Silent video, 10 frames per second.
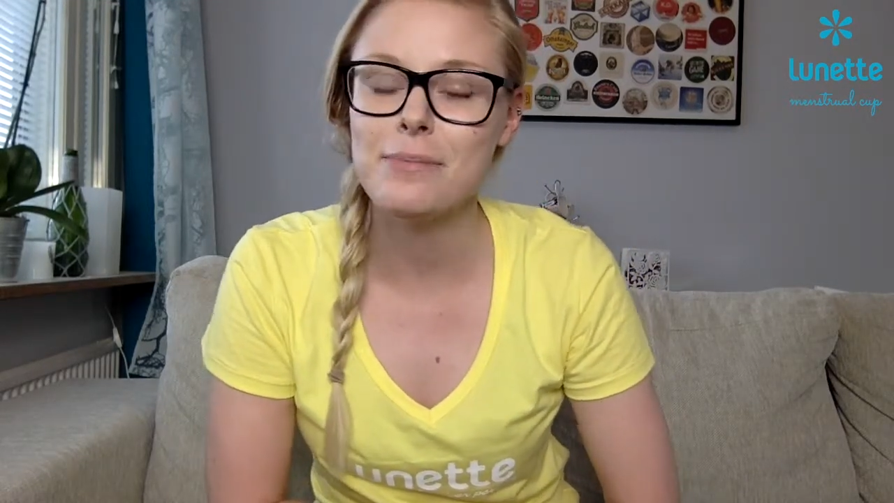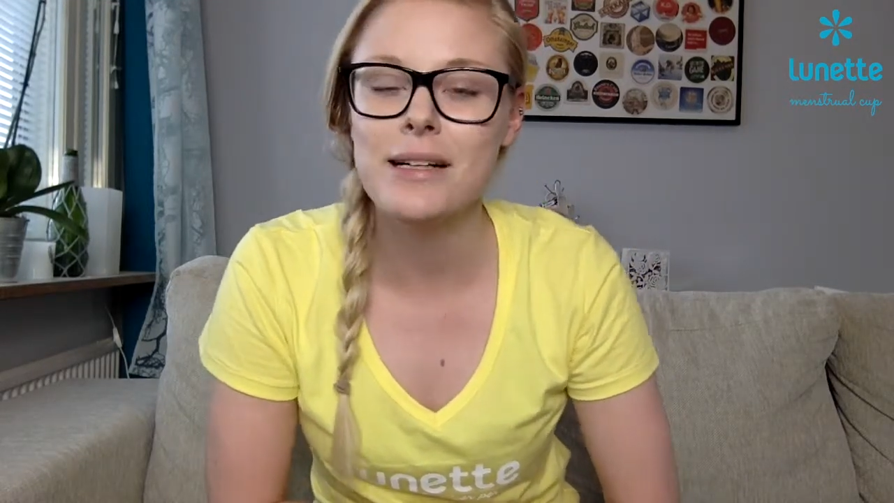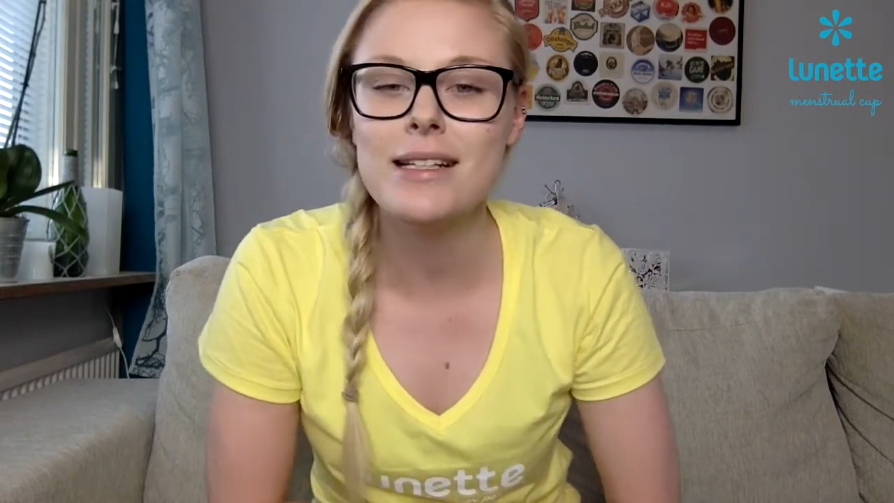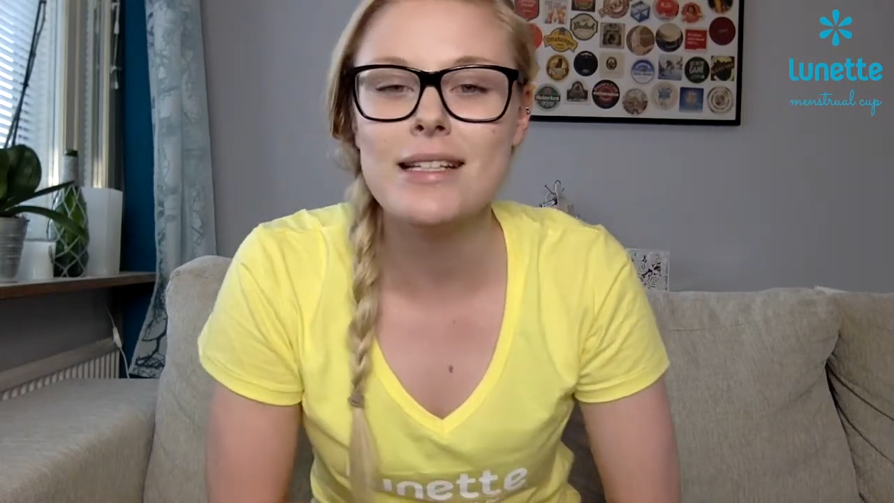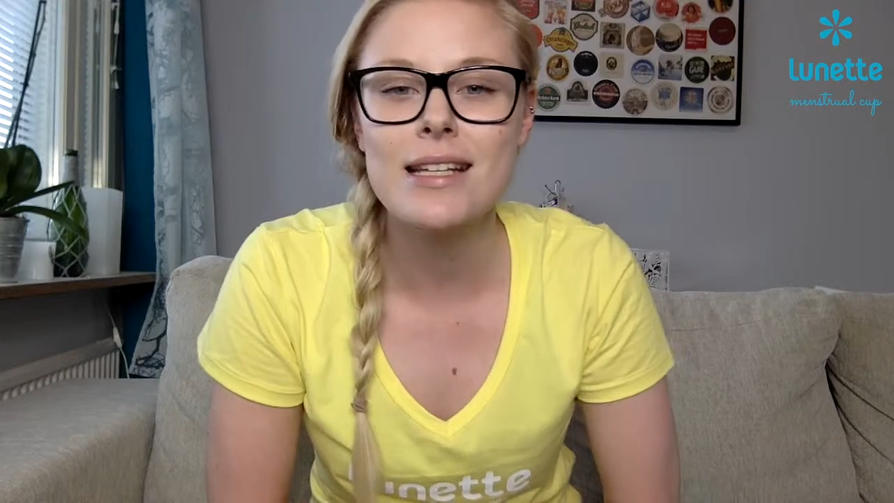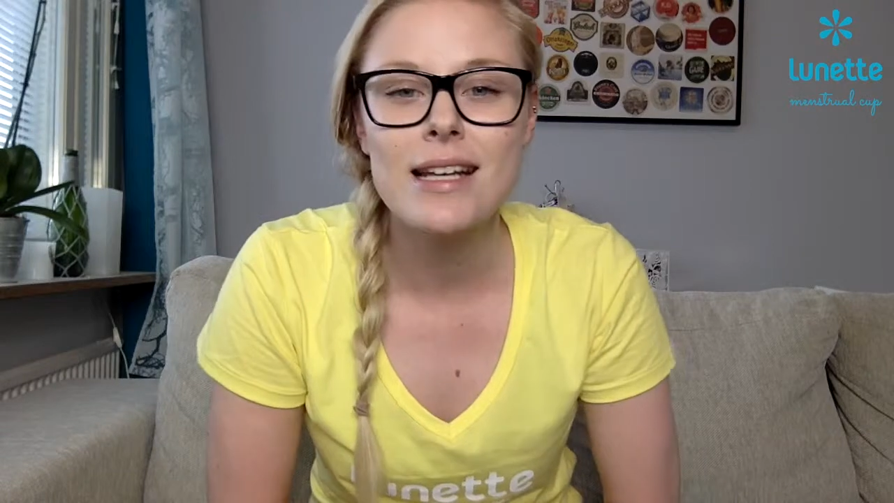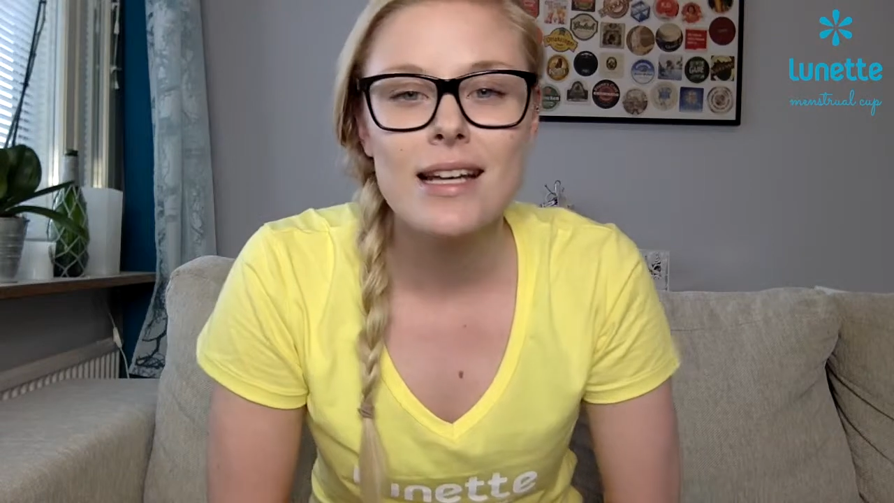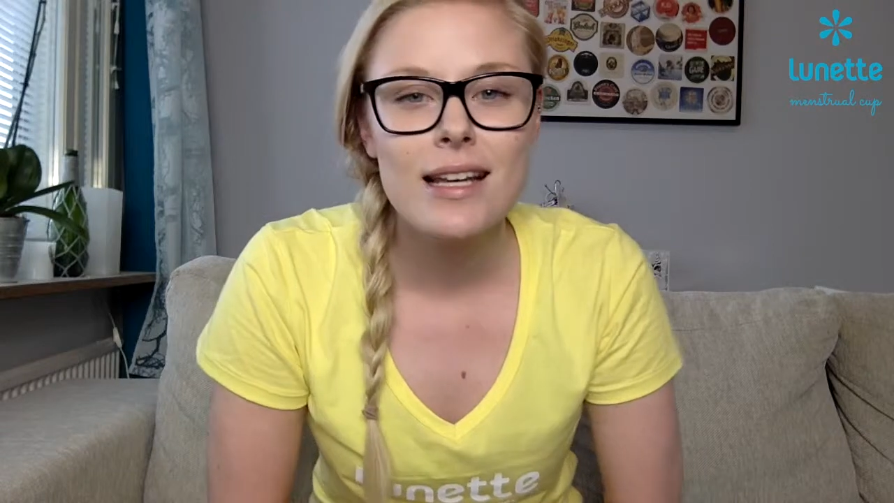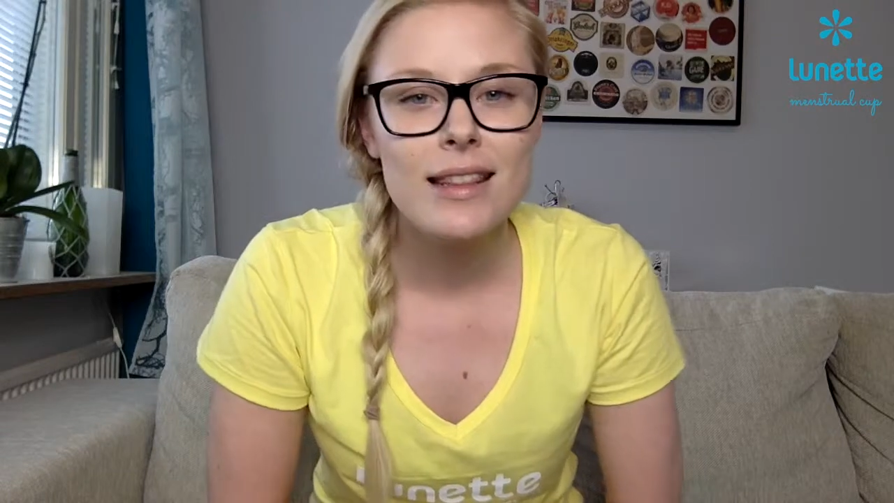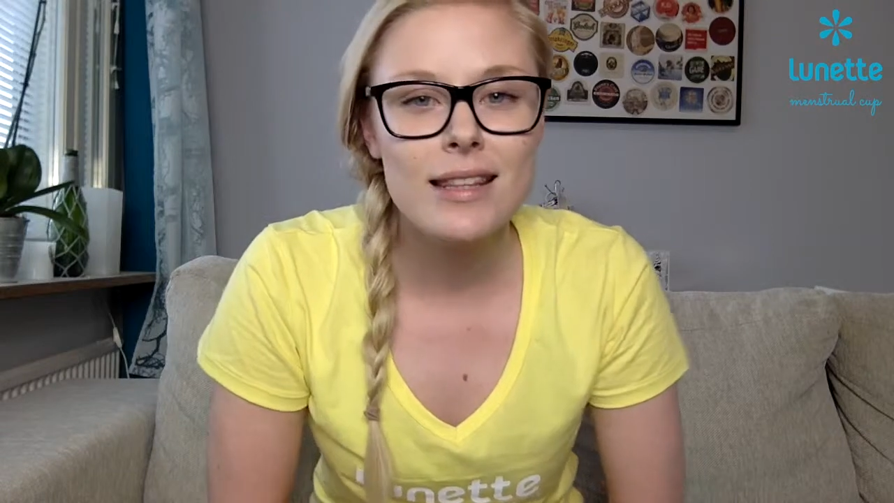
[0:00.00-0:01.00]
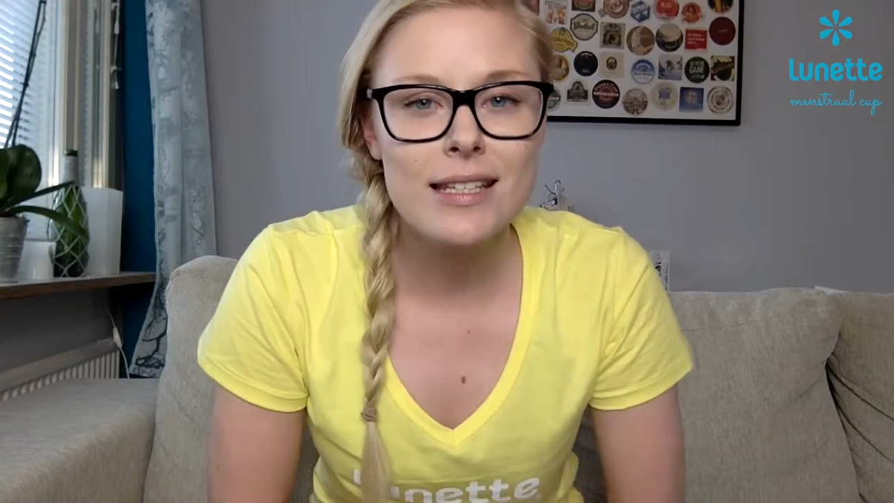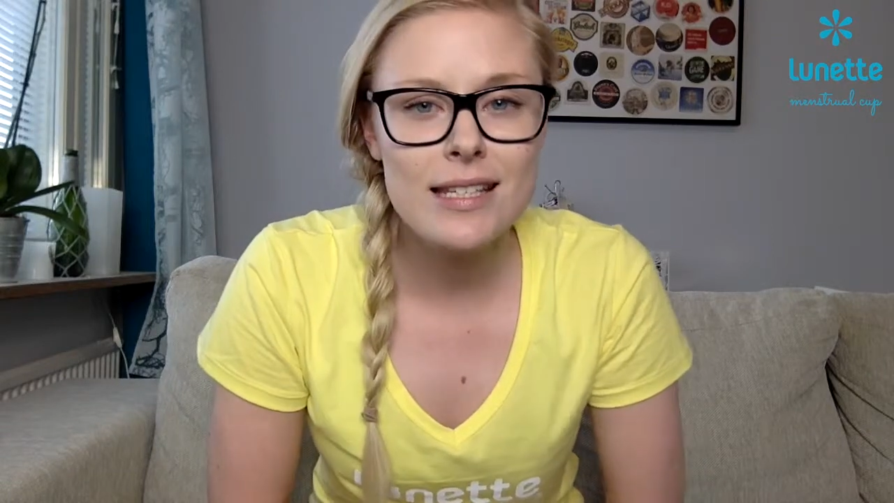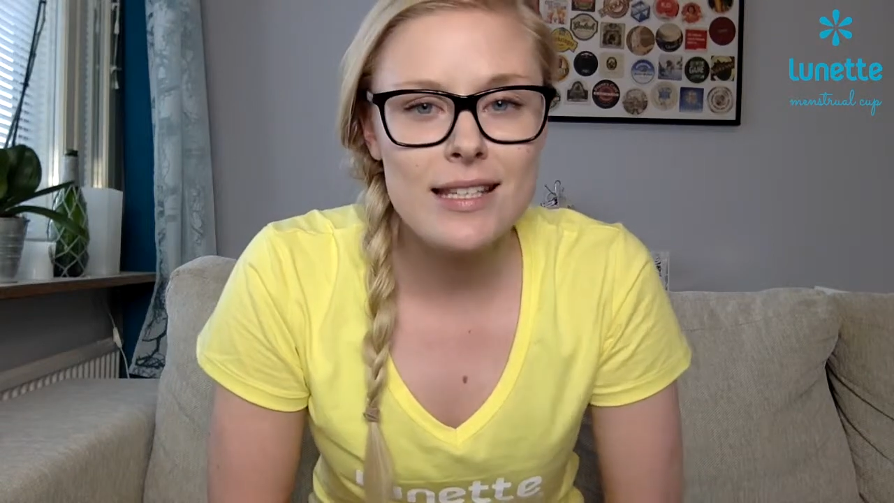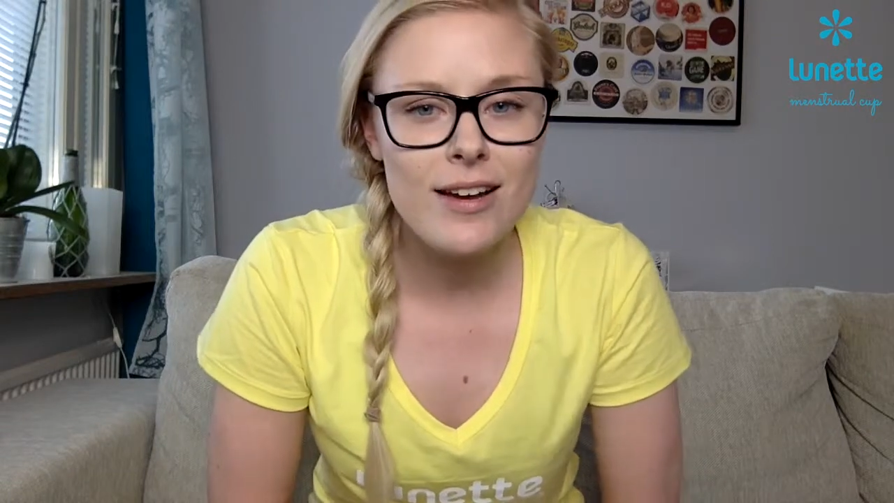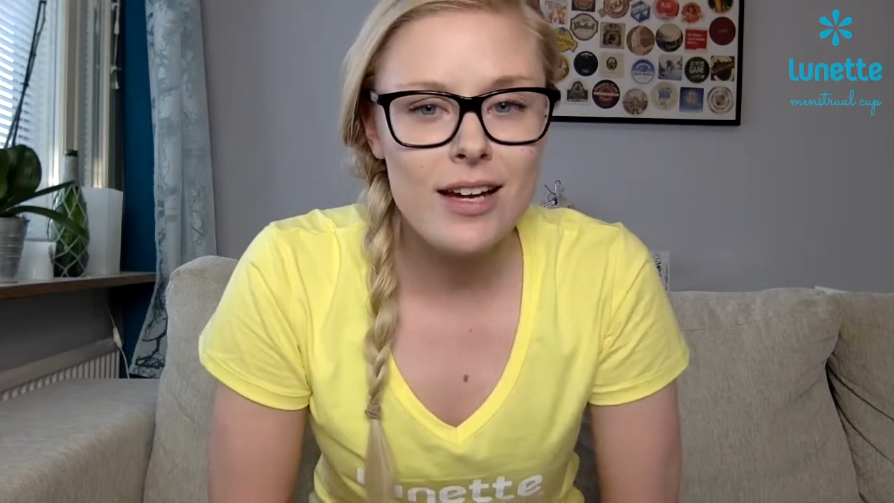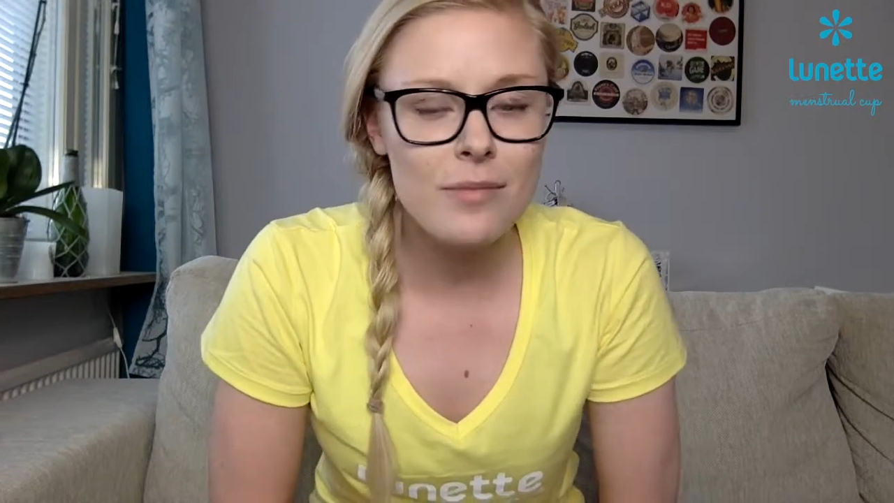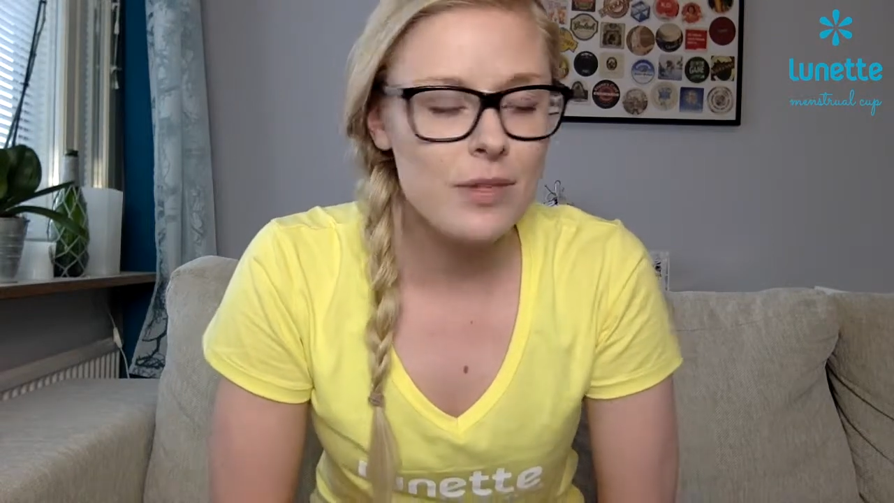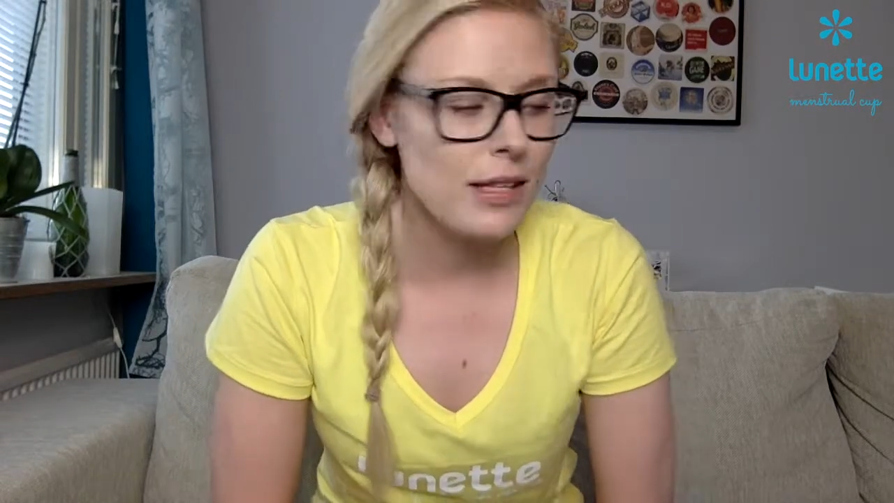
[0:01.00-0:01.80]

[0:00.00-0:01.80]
But this time,